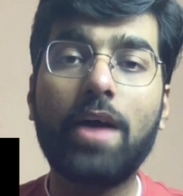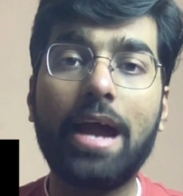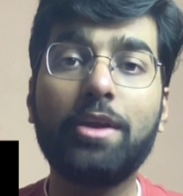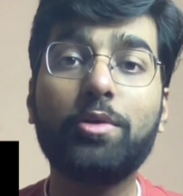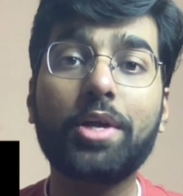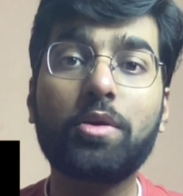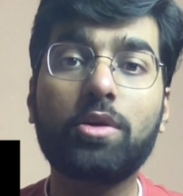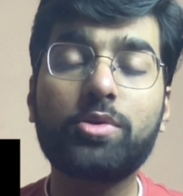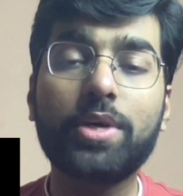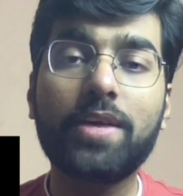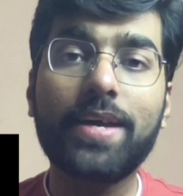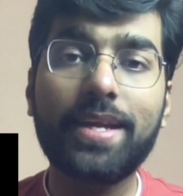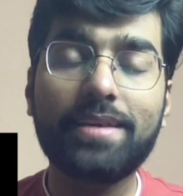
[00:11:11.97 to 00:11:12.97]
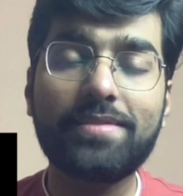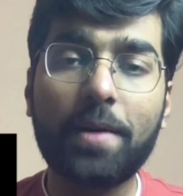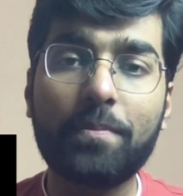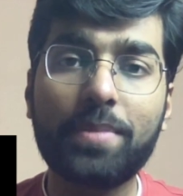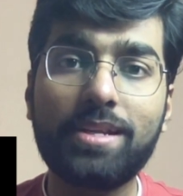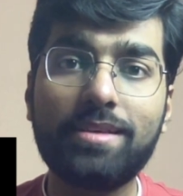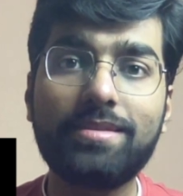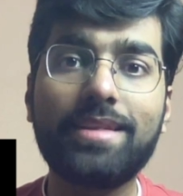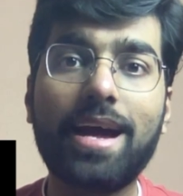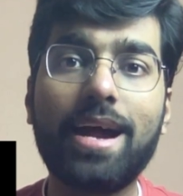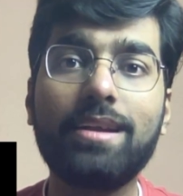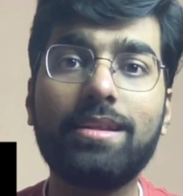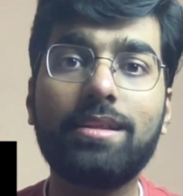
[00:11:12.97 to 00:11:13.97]
And you can also give an example is
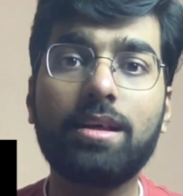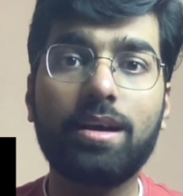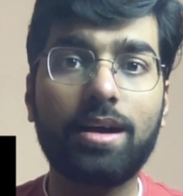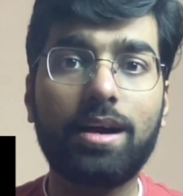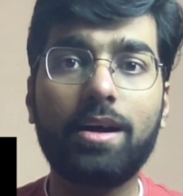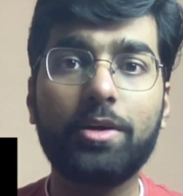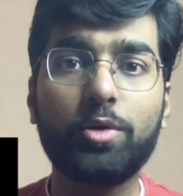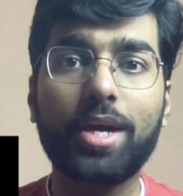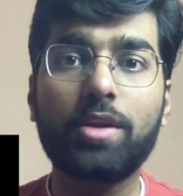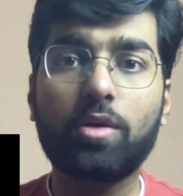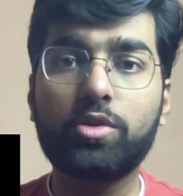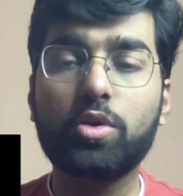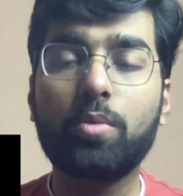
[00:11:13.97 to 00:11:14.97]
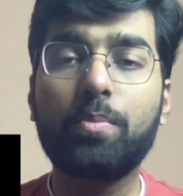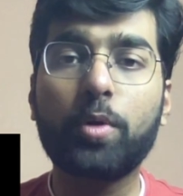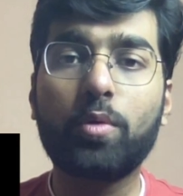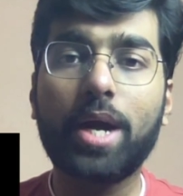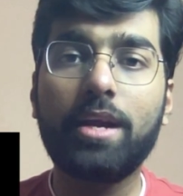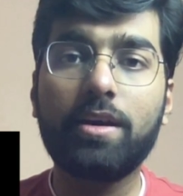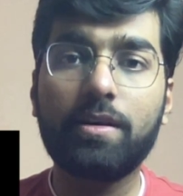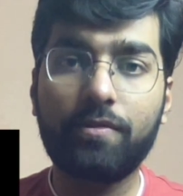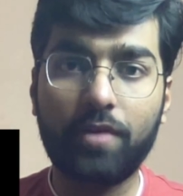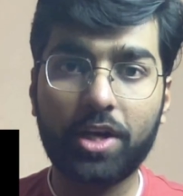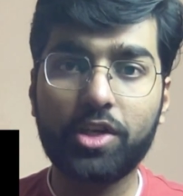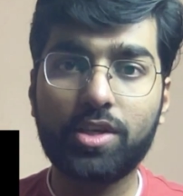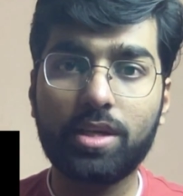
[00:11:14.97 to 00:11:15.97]
that uh, you can also provide a
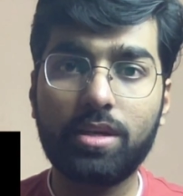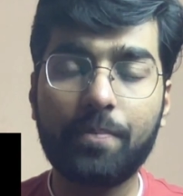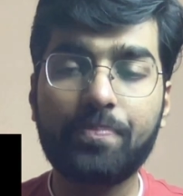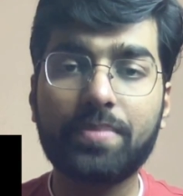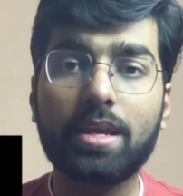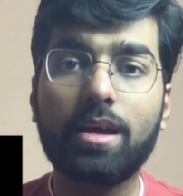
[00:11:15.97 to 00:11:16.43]
function